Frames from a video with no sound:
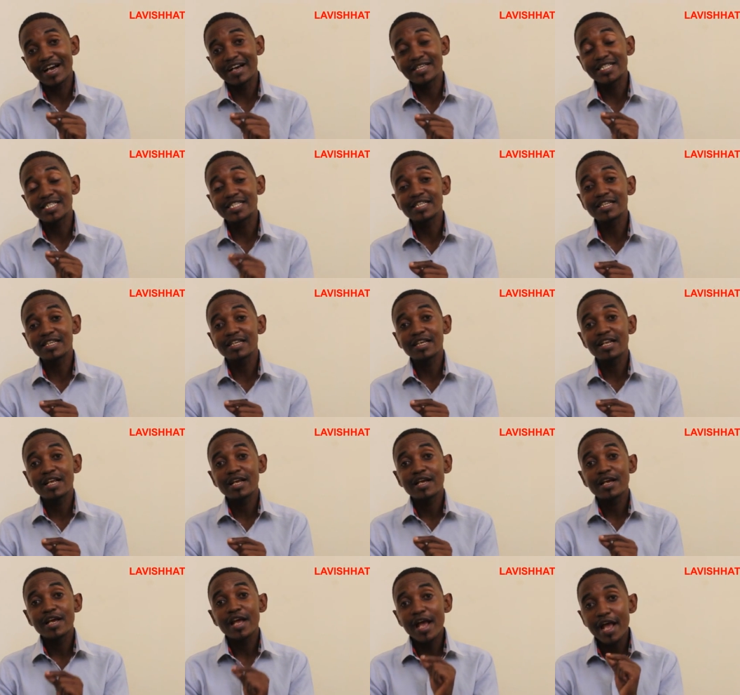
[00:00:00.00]
unseen
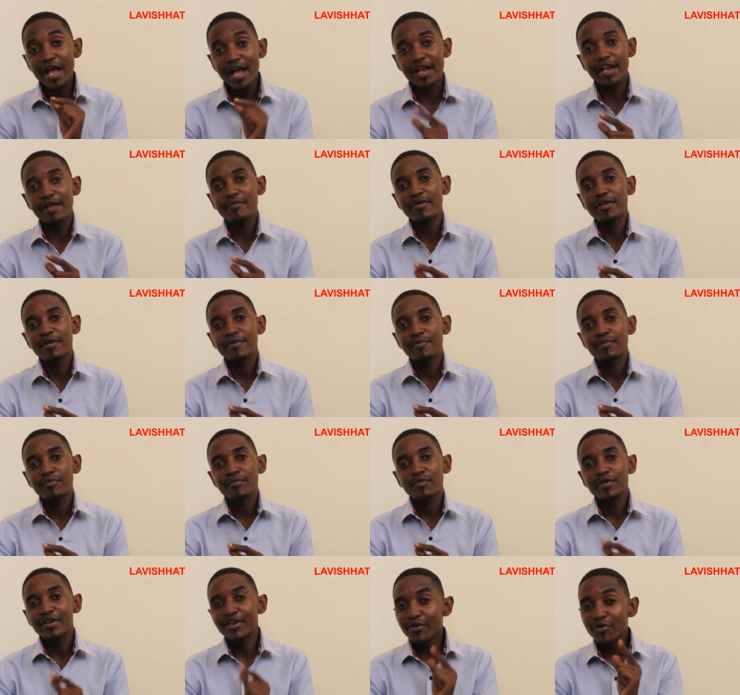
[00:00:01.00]
enemy.
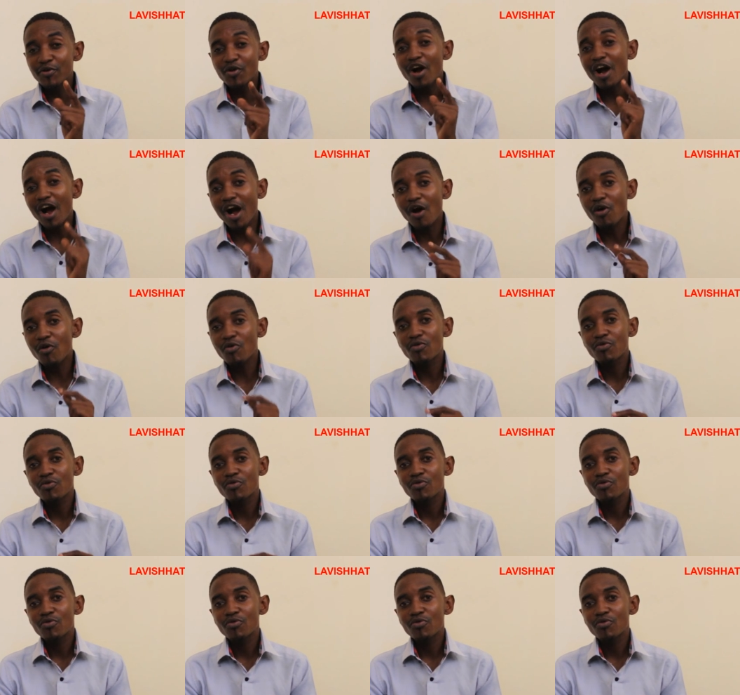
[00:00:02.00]
Do you know how